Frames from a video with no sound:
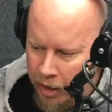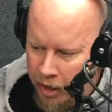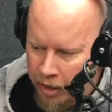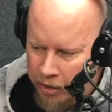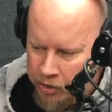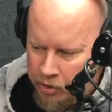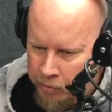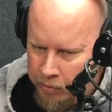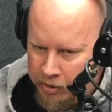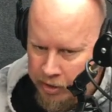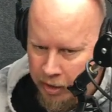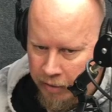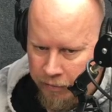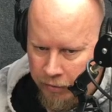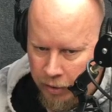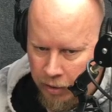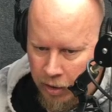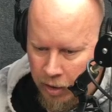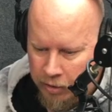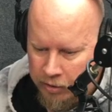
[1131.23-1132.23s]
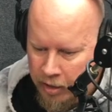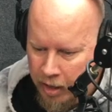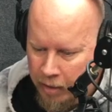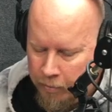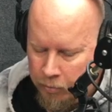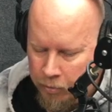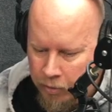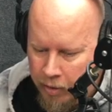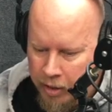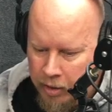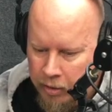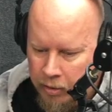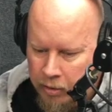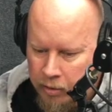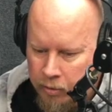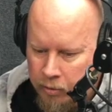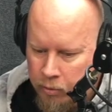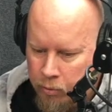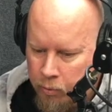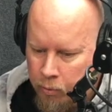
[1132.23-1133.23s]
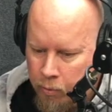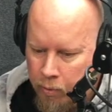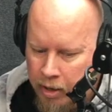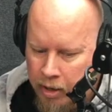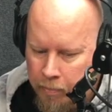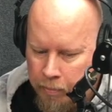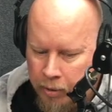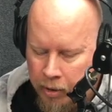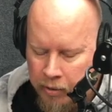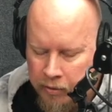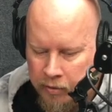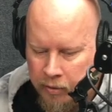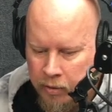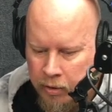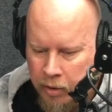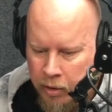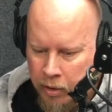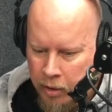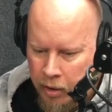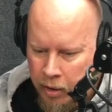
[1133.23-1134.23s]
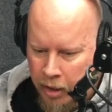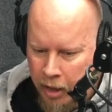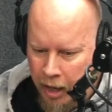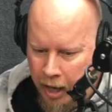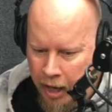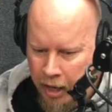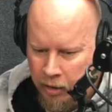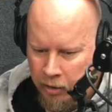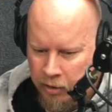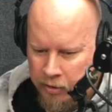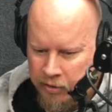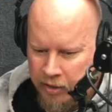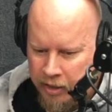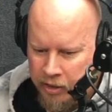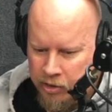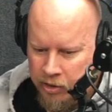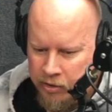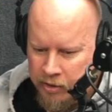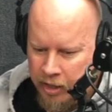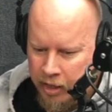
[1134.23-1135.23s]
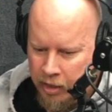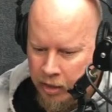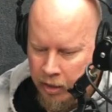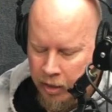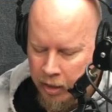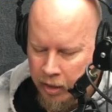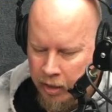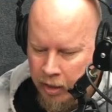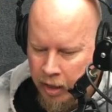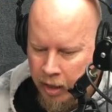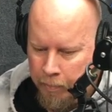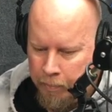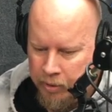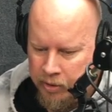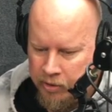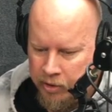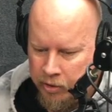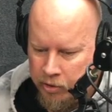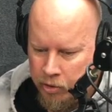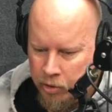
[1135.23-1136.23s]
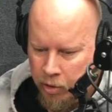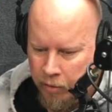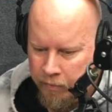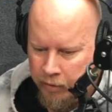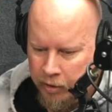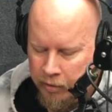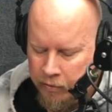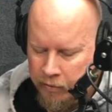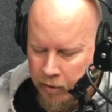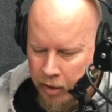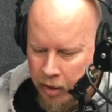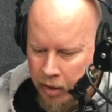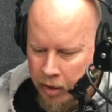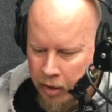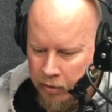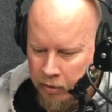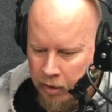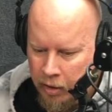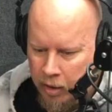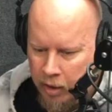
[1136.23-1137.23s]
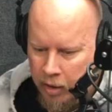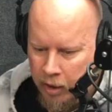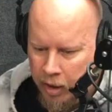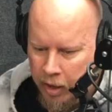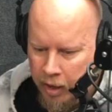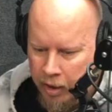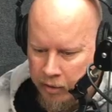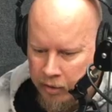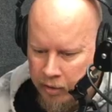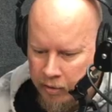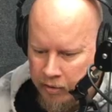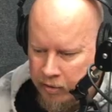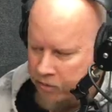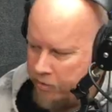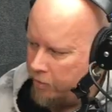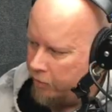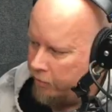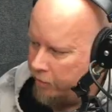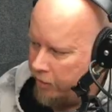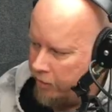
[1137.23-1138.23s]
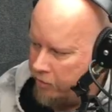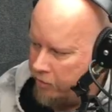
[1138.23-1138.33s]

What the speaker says: she was there for a long time. Great person. And it looks like she's taking a position over at the distillery